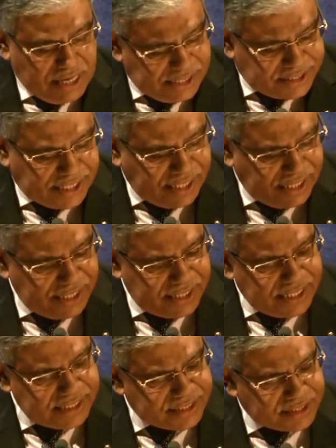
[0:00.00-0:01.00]
And certainly
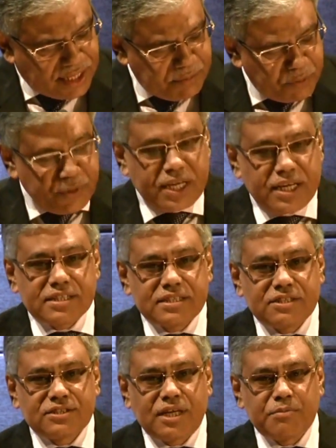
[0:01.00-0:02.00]
there is some
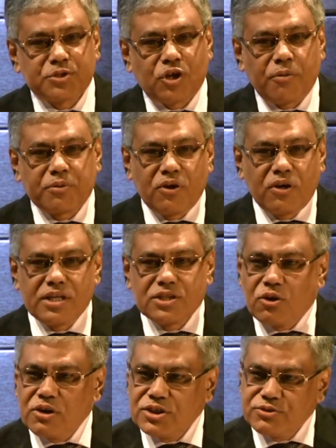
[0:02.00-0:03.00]
weakness or some soft corner
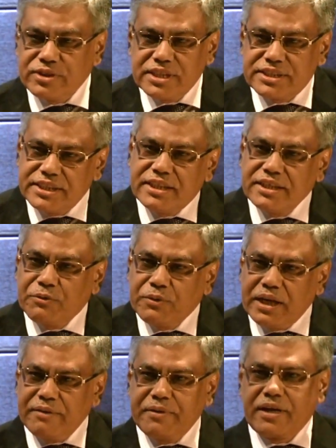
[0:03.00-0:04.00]
is always with the city,
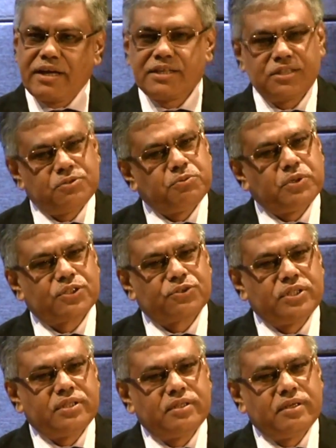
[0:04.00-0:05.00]
wherever I
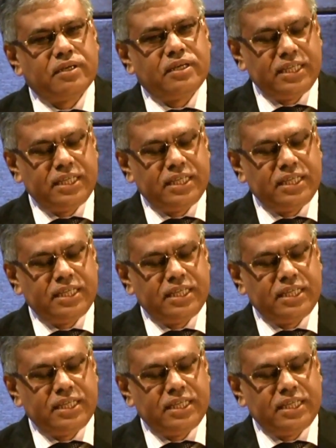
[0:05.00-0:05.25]
worked with.